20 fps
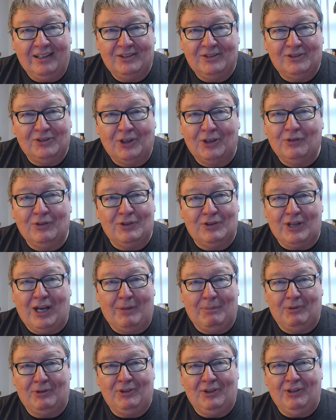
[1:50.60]
service
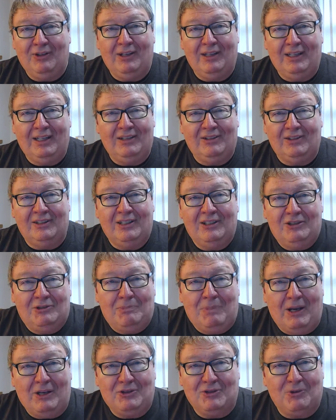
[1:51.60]
opportunities and these
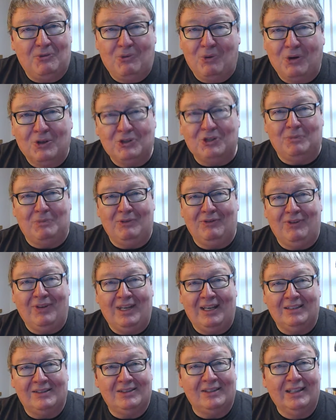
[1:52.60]
special worship
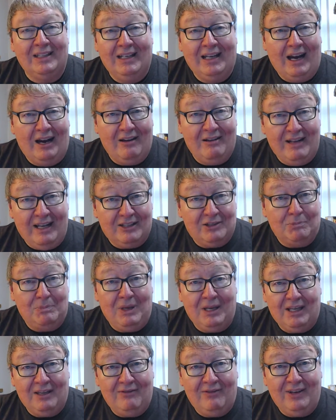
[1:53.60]
events. Our next
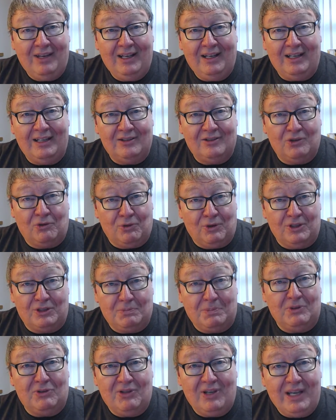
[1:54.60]
big event is
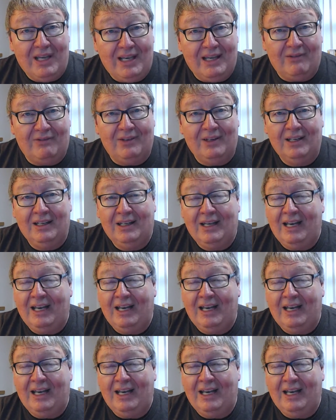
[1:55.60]
Christmas Eve.